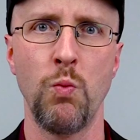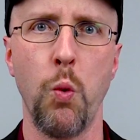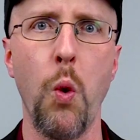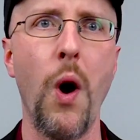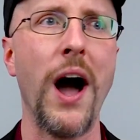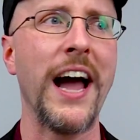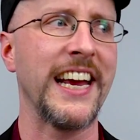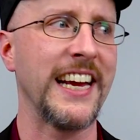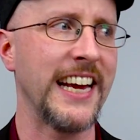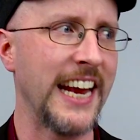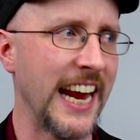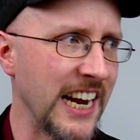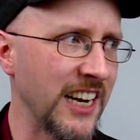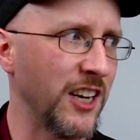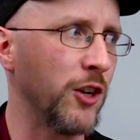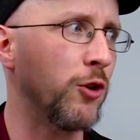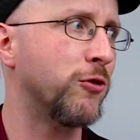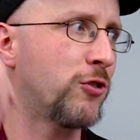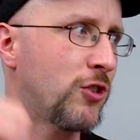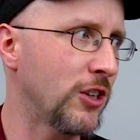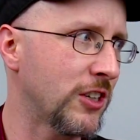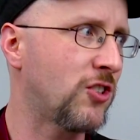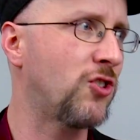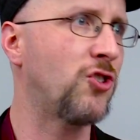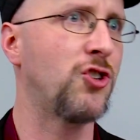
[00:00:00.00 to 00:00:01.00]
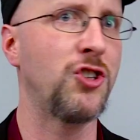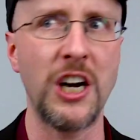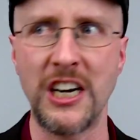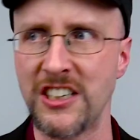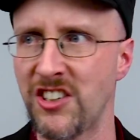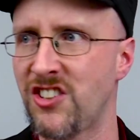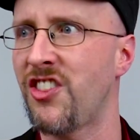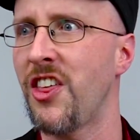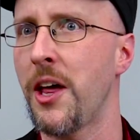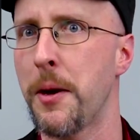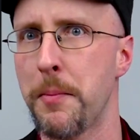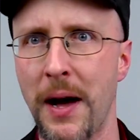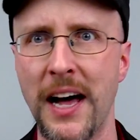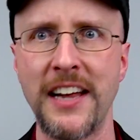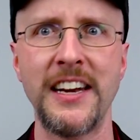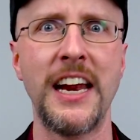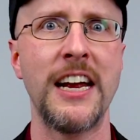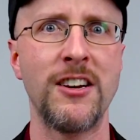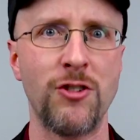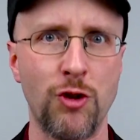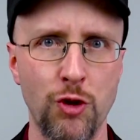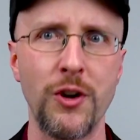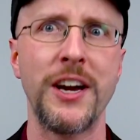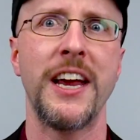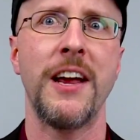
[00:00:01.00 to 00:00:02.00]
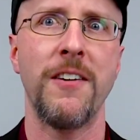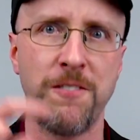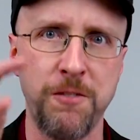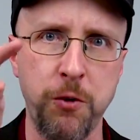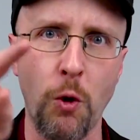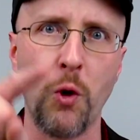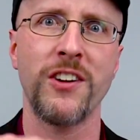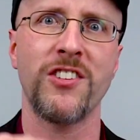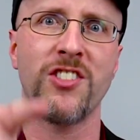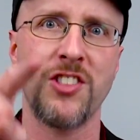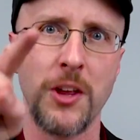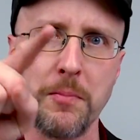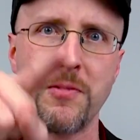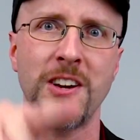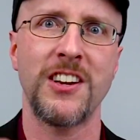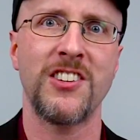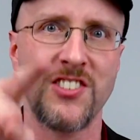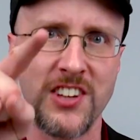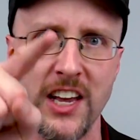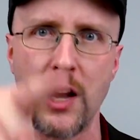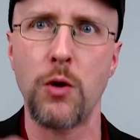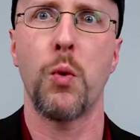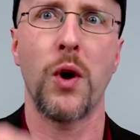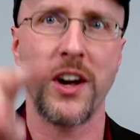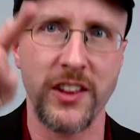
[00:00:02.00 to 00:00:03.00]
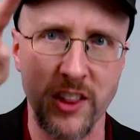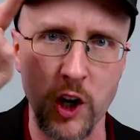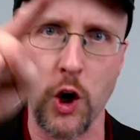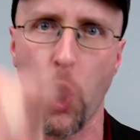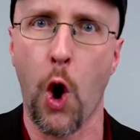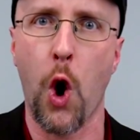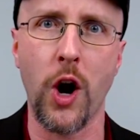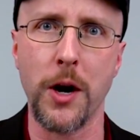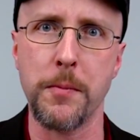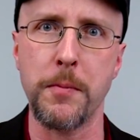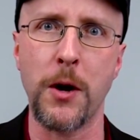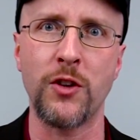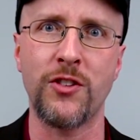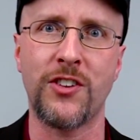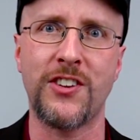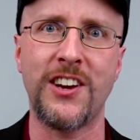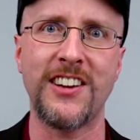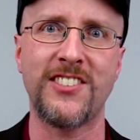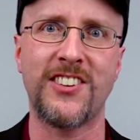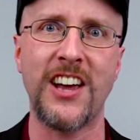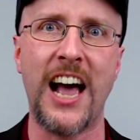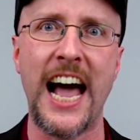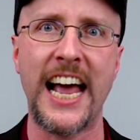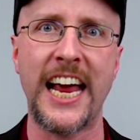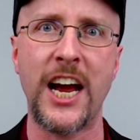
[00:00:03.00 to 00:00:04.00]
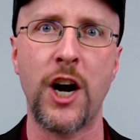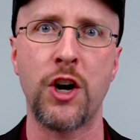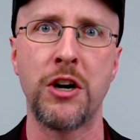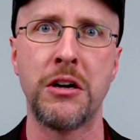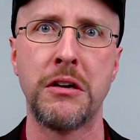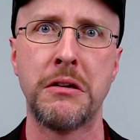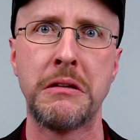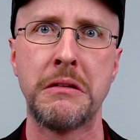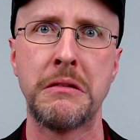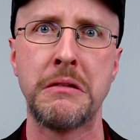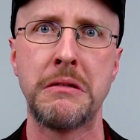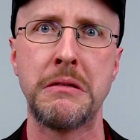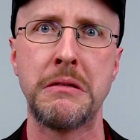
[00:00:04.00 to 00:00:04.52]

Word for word: Why can't you just judge them on entry and force them to sit where their hormones desire?